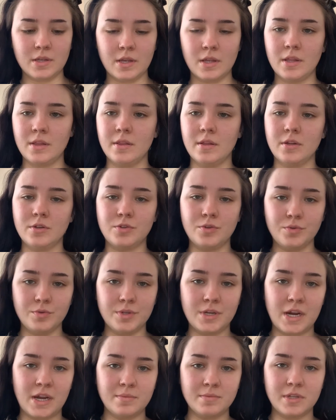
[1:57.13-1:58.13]
and the 2
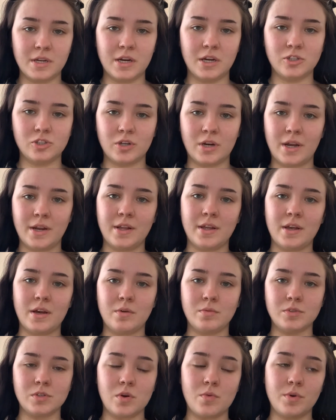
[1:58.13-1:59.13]
times that I tried it I
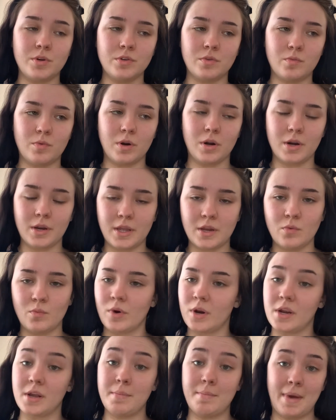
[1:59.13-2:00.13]
was going to work and
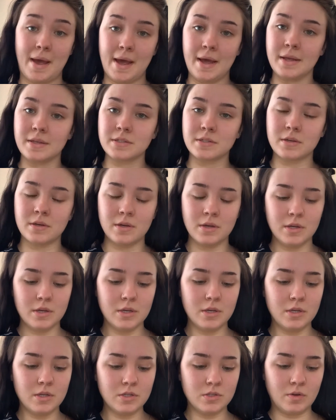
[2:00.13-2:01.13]
wearing a mask,
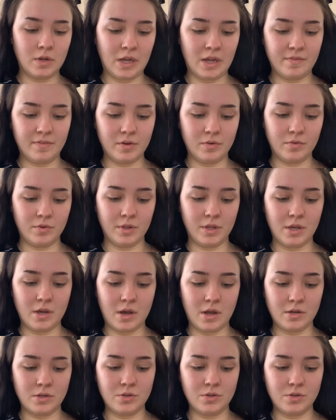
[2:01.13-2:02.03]
so I haven't really got